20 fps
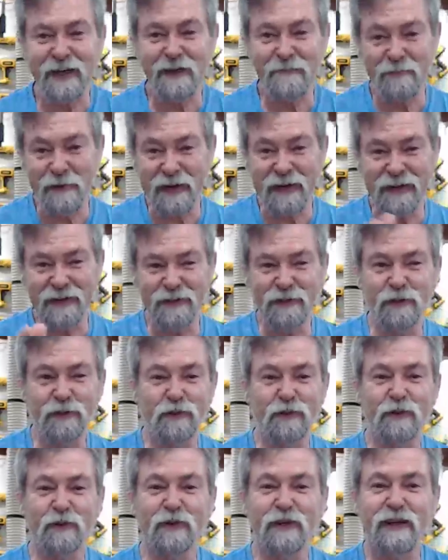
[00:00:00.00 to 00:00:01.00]
about a new
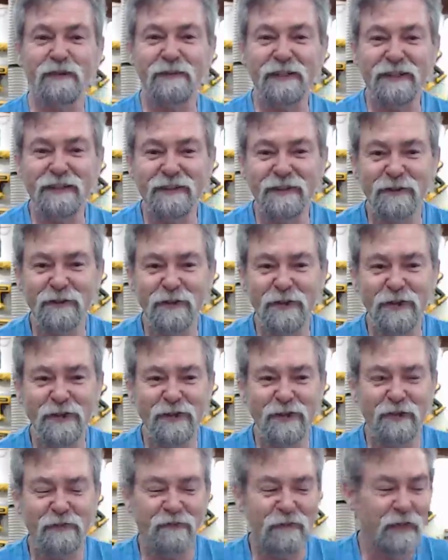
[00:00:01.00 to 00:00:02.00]
tool coming into the
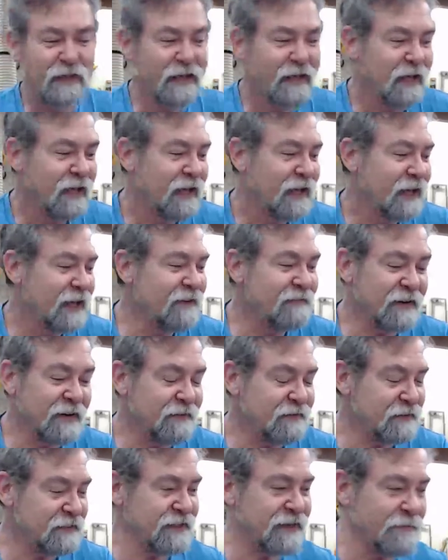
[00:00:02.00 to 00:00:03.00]
workshop? Even
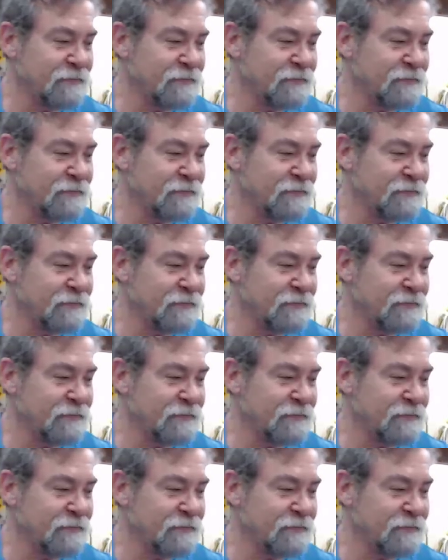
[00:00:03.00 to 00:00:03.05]
if it's